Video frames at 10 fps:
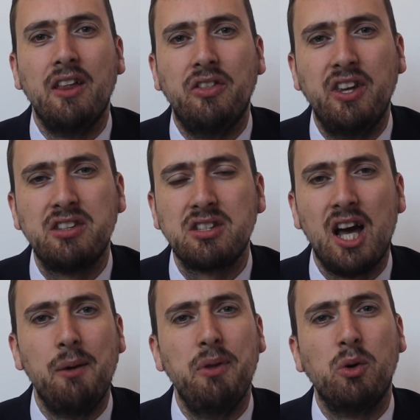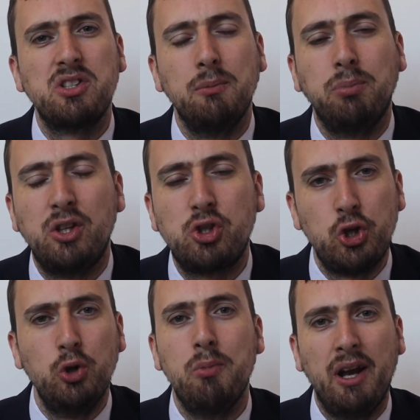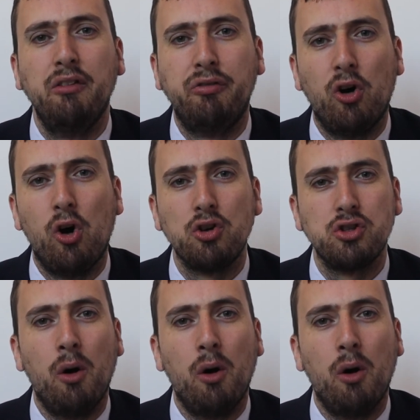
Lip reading: this time there were simply too many forts